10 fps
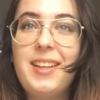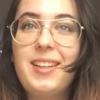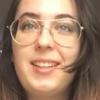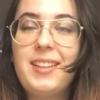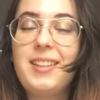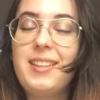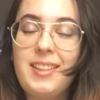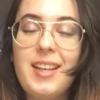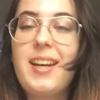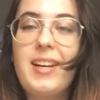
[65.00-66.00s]

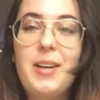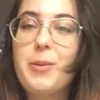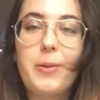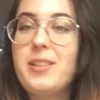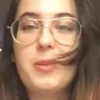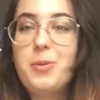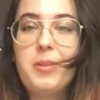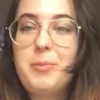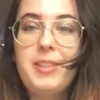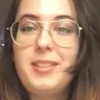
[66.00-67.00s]
I would
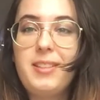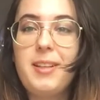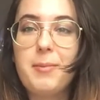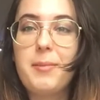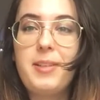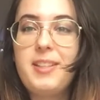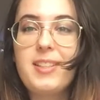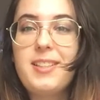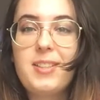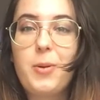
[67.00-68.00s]
have been in my
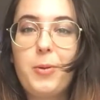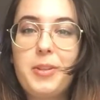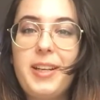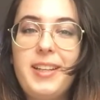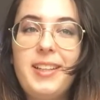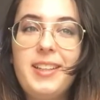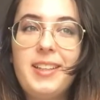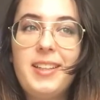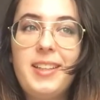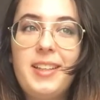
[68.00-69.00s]
PJs all day.
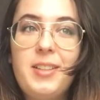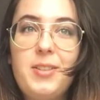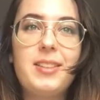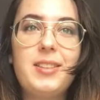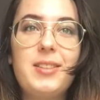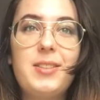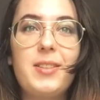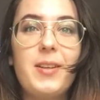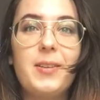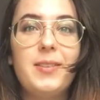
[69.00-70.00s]

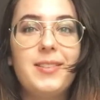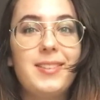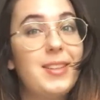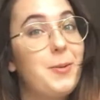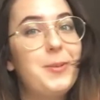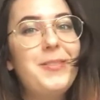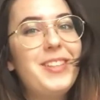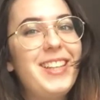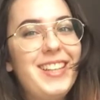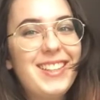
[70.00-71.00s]
So come with me.